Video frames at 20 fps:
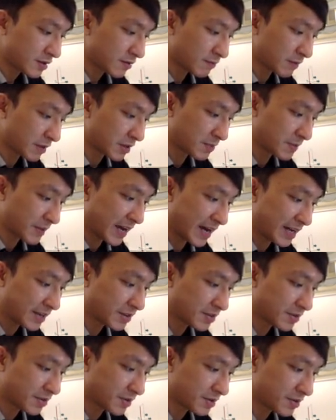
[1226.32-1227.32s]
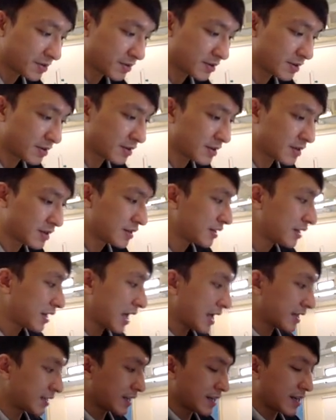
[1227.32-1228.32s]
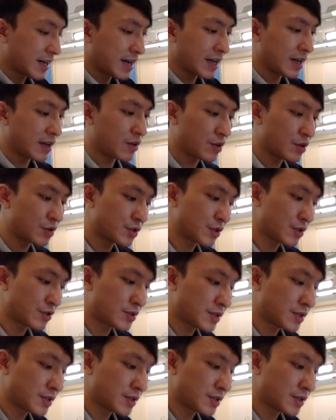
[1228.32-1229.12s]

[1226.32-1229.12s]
must be ester, and then I also